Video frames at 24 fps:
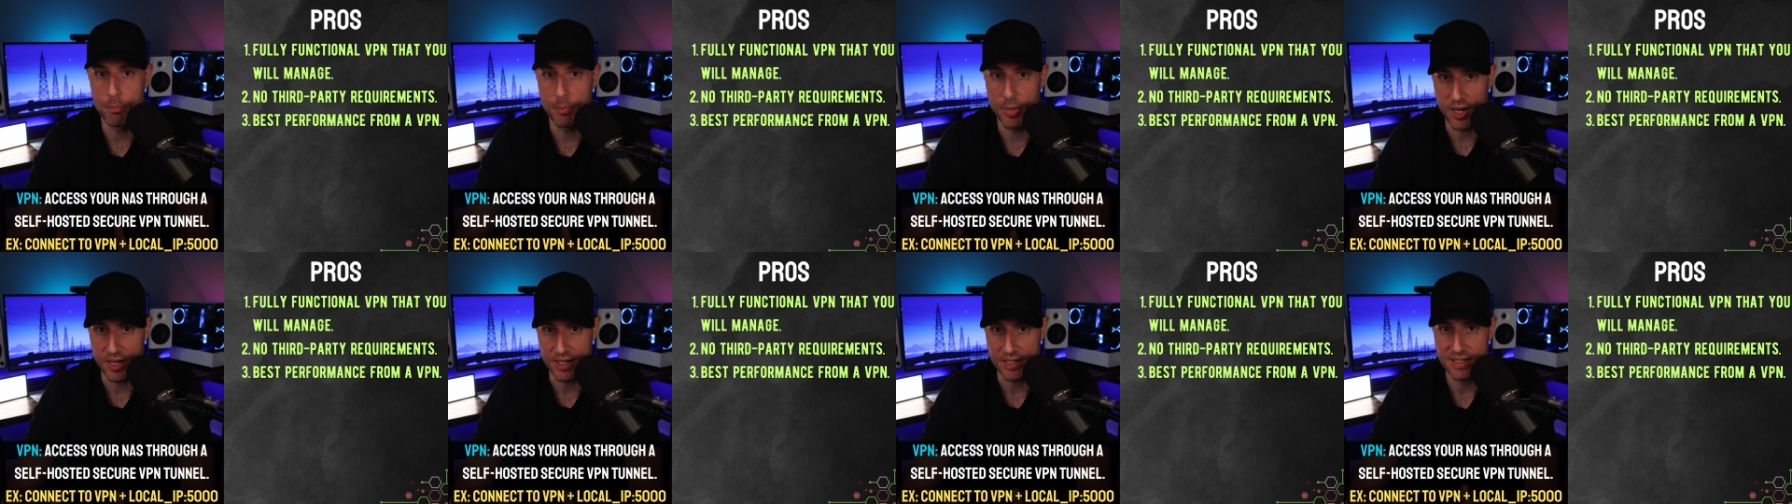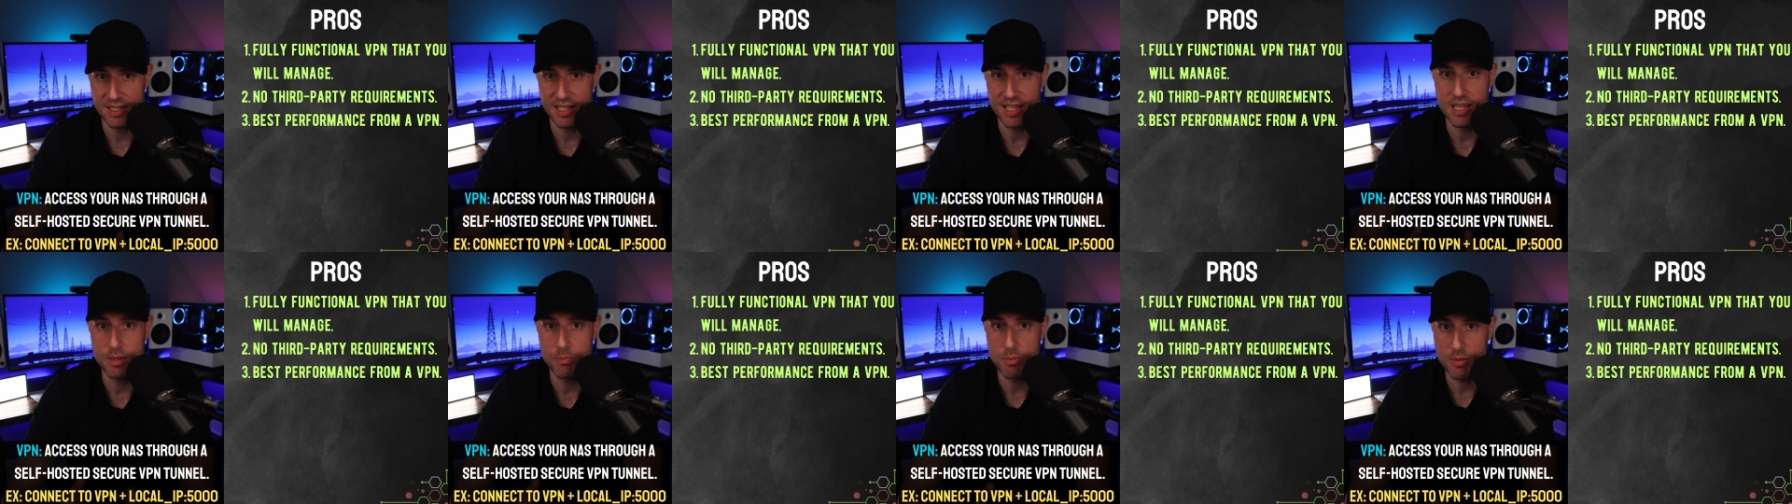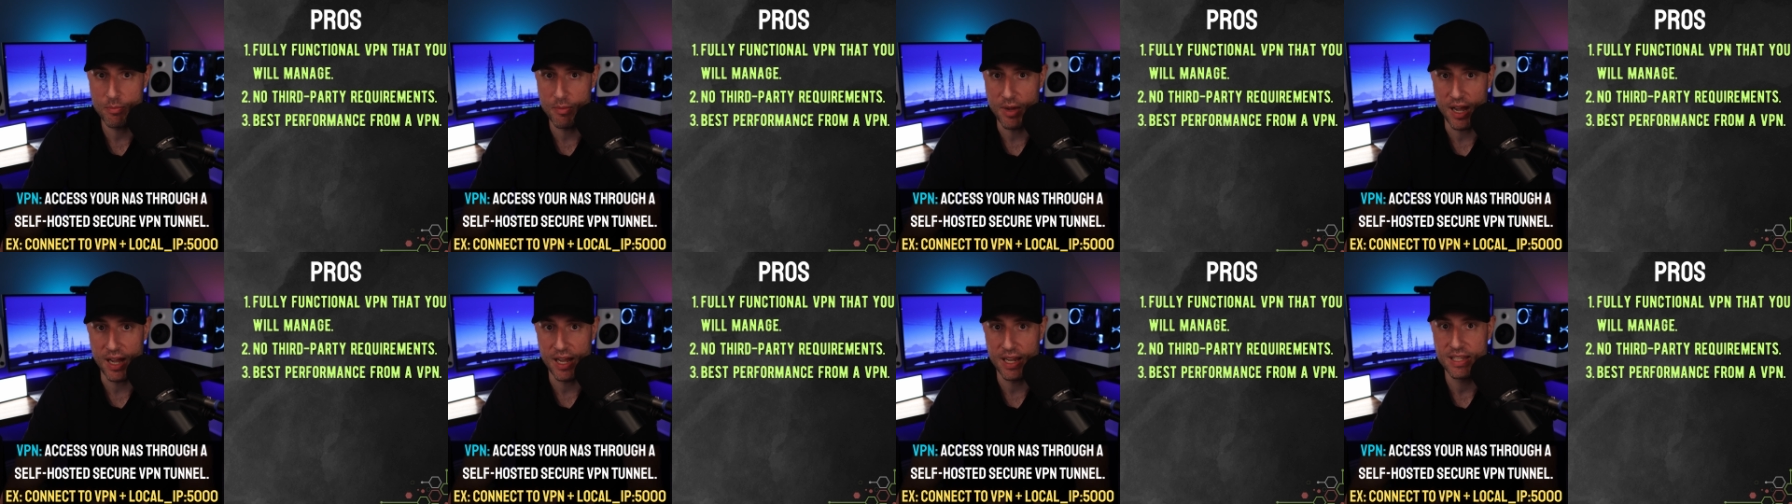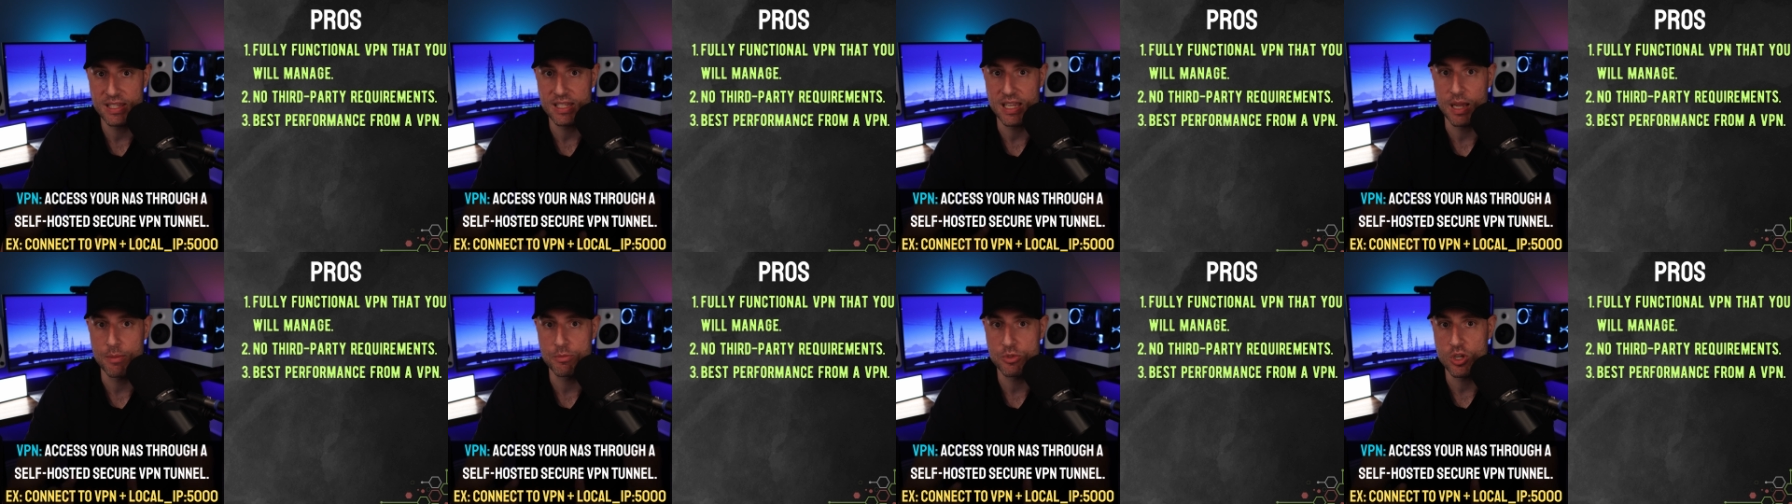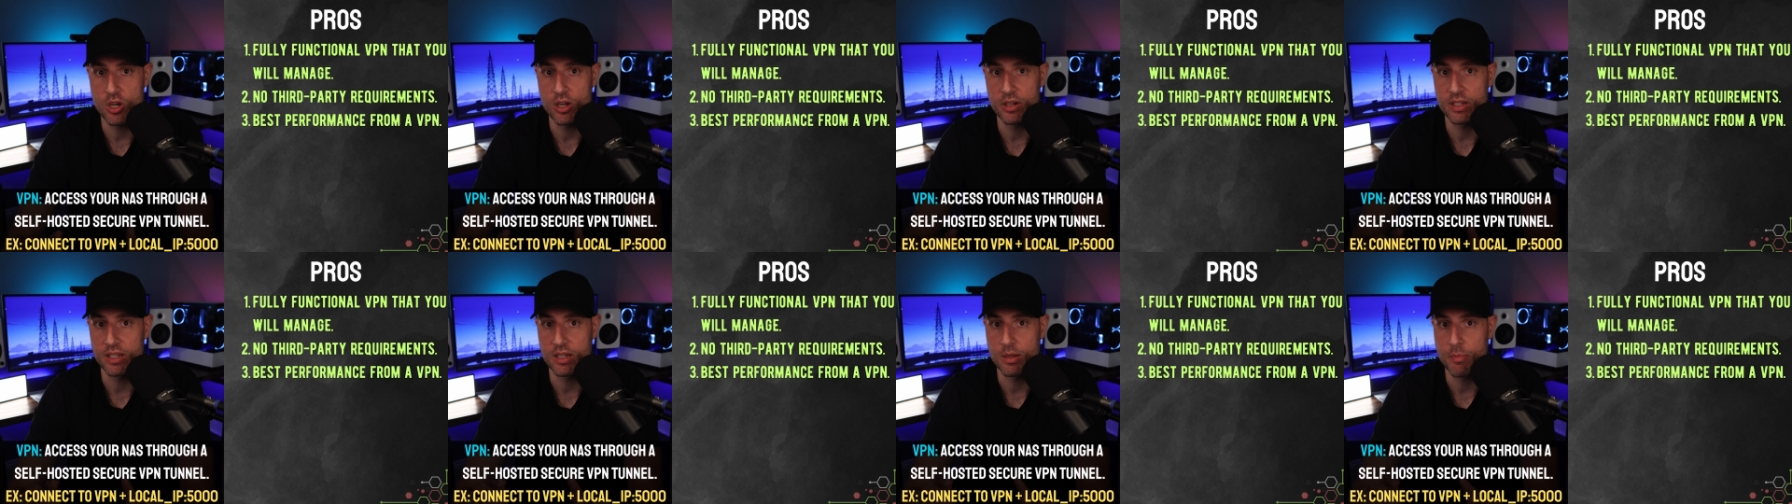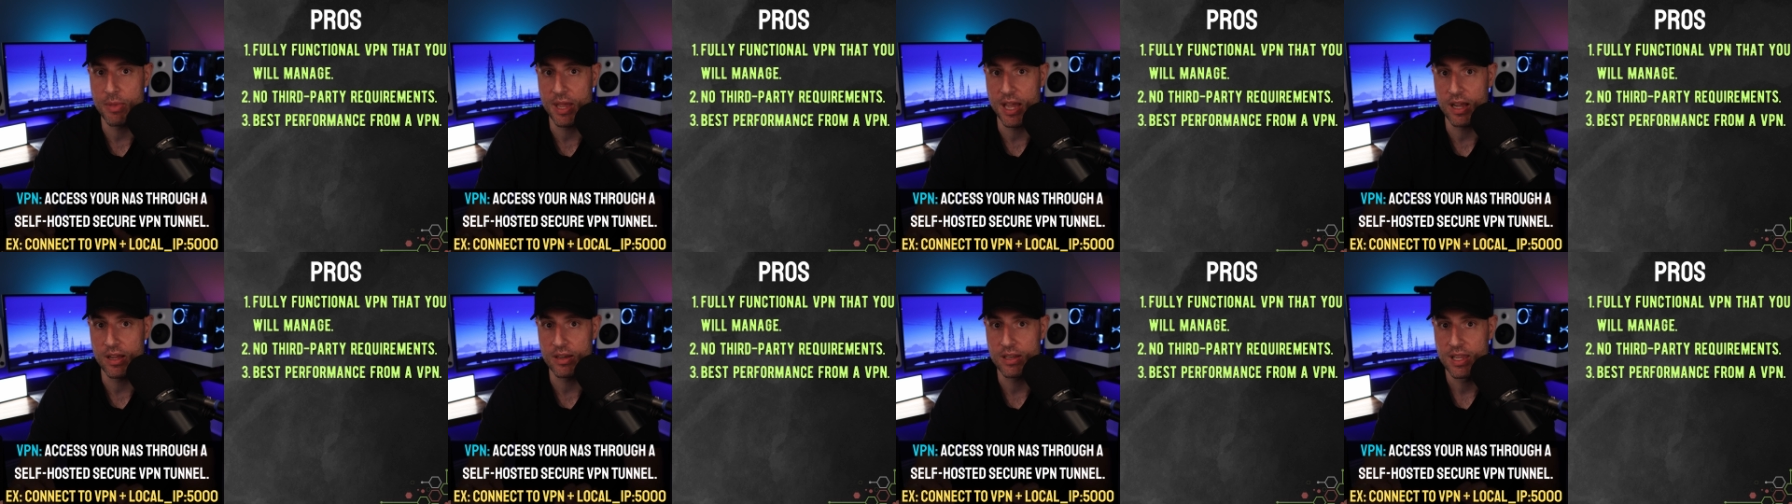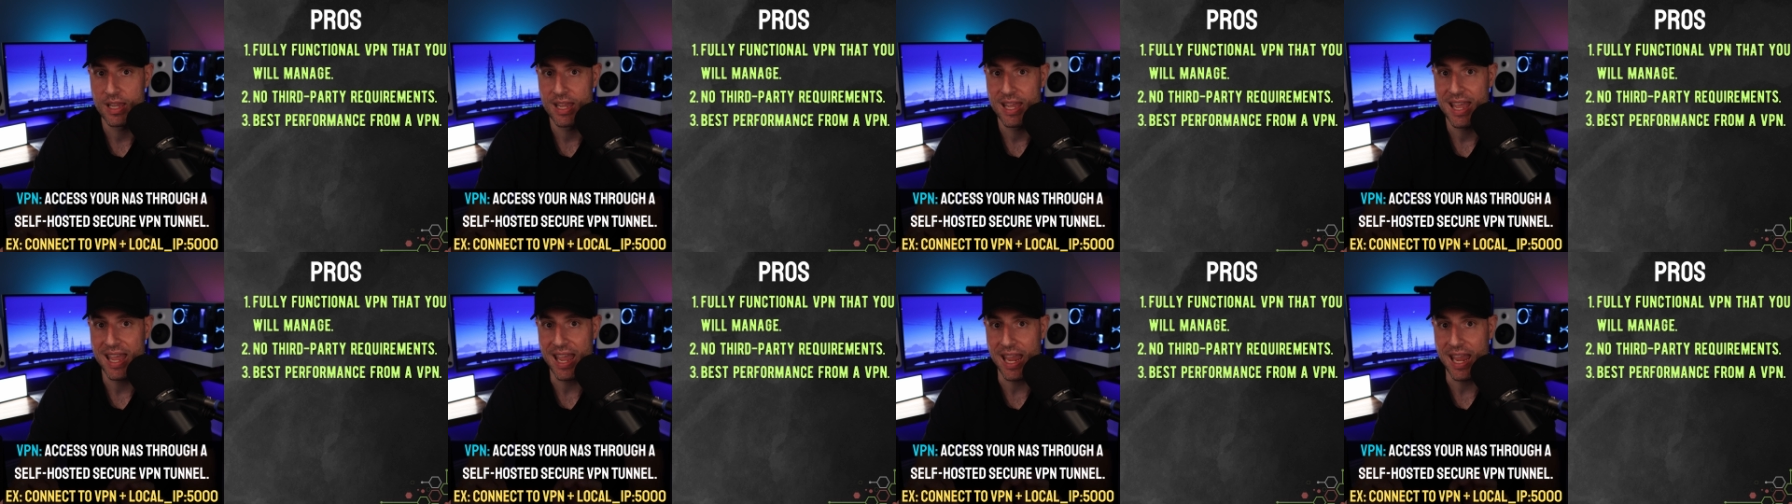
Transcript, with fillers: But keep in mind, I'm talking about